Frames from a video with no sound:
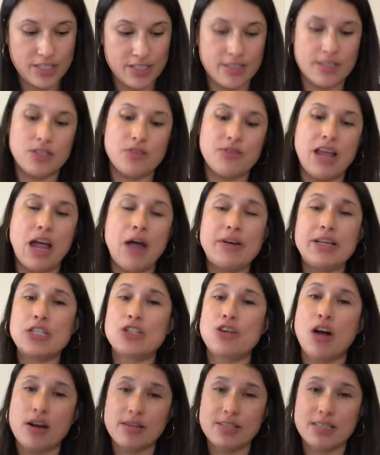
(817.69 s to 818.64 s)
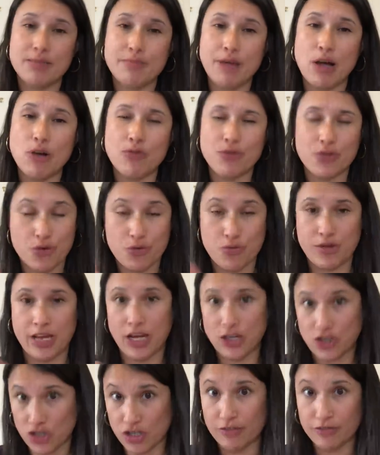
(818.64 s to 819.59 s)
And so now he talks about the
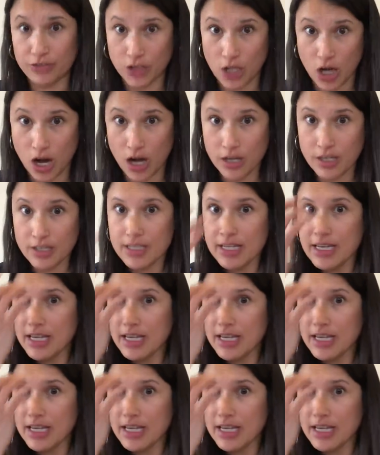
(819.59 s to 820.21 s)
creation of law